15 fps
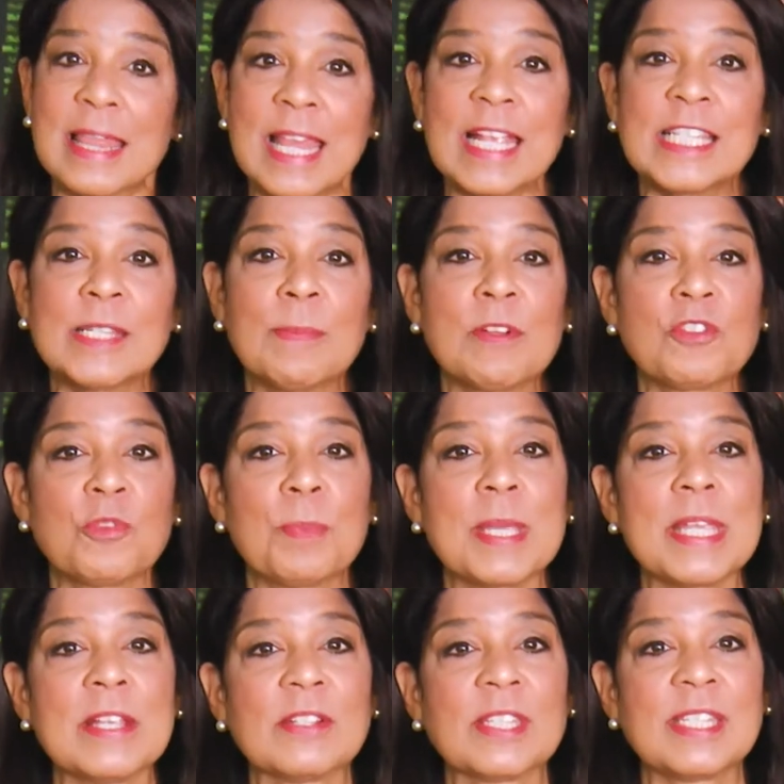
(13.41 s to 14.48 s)
Thanks so much for
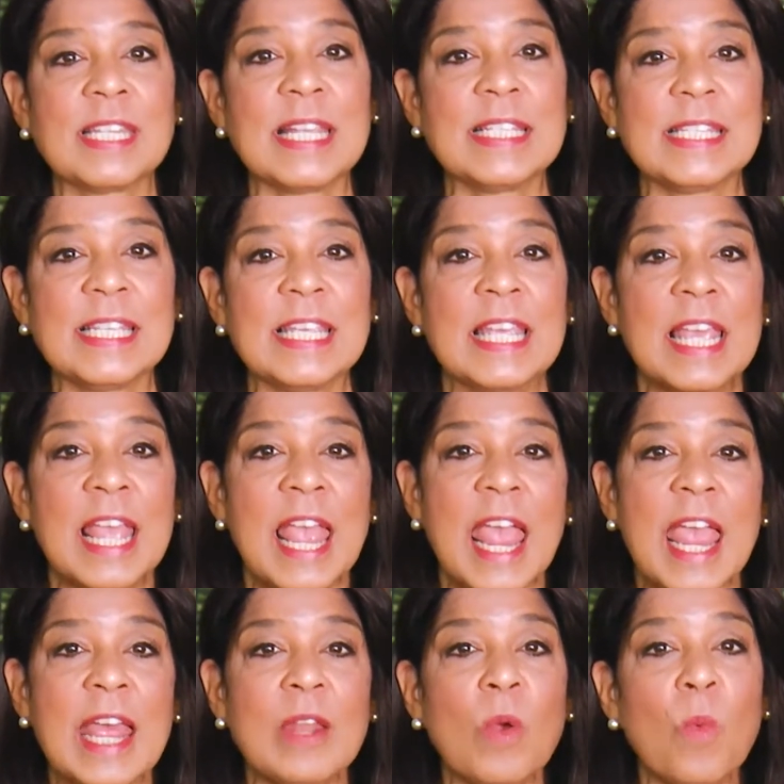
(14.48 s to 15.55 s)
being here, Stacey.
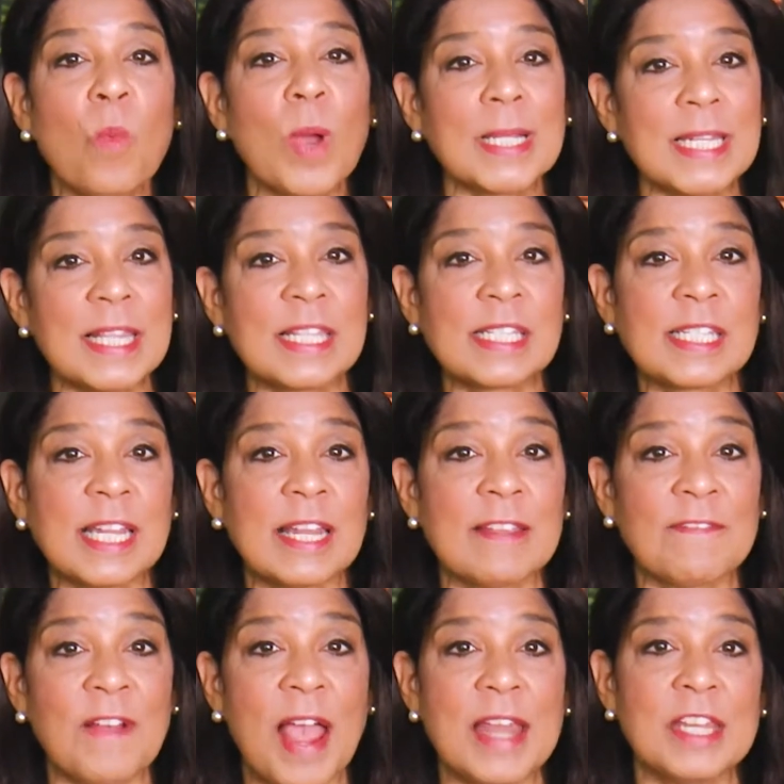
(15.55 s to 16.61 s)
And what did this
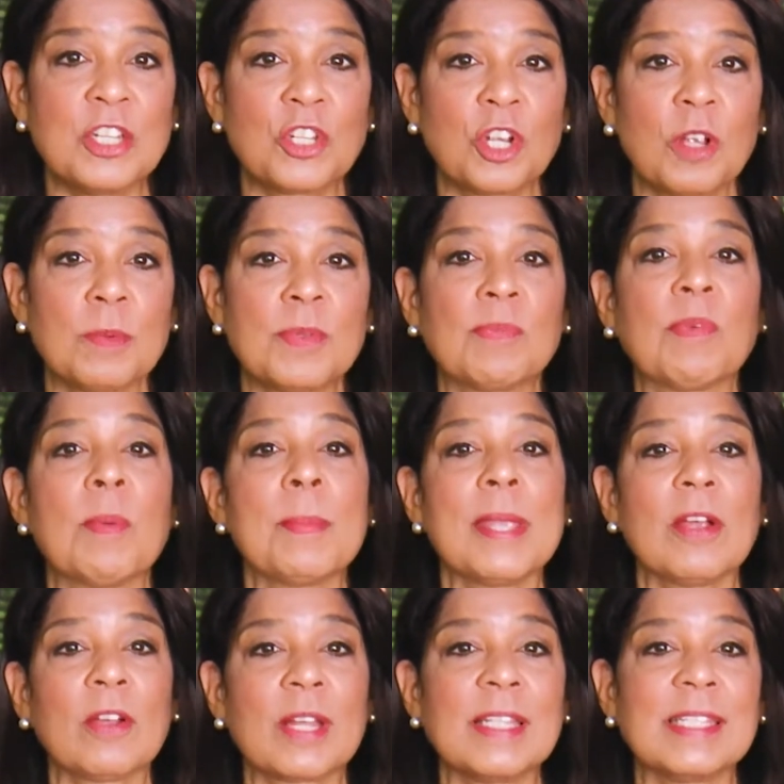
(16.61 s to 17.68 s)
study find in terms of
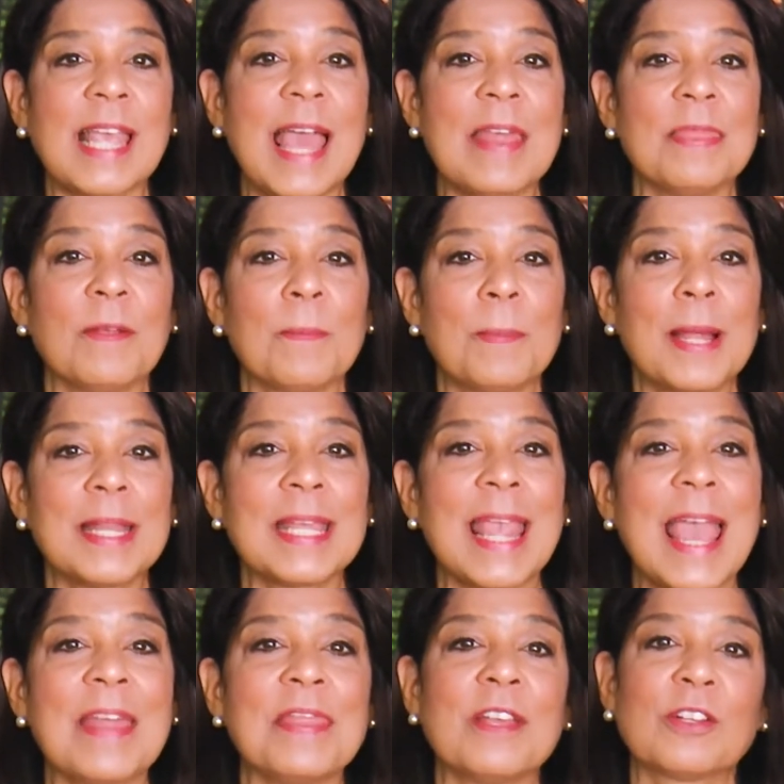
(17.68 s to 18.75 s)
Americans and their money
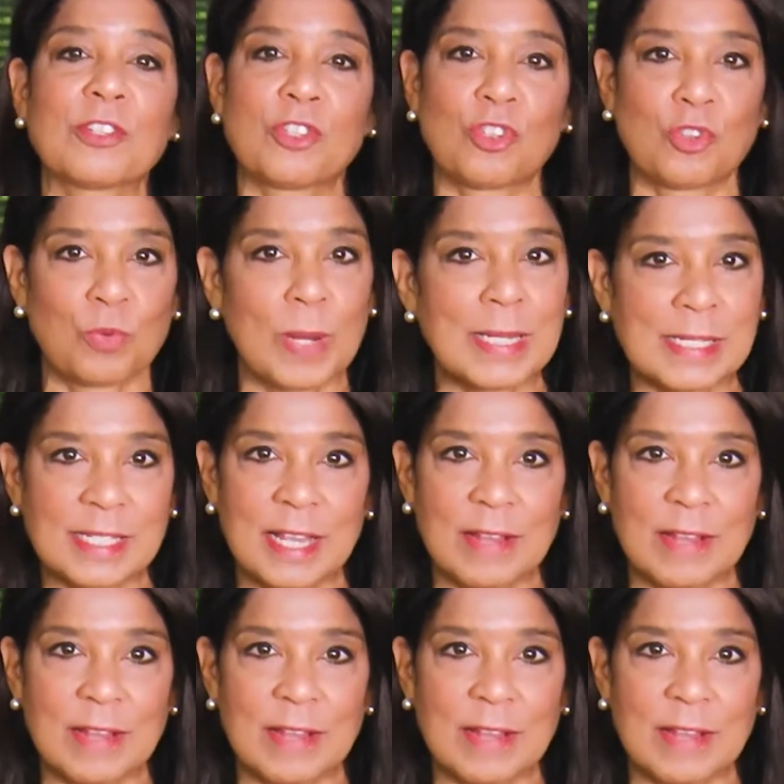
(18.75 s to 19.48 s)
and their stress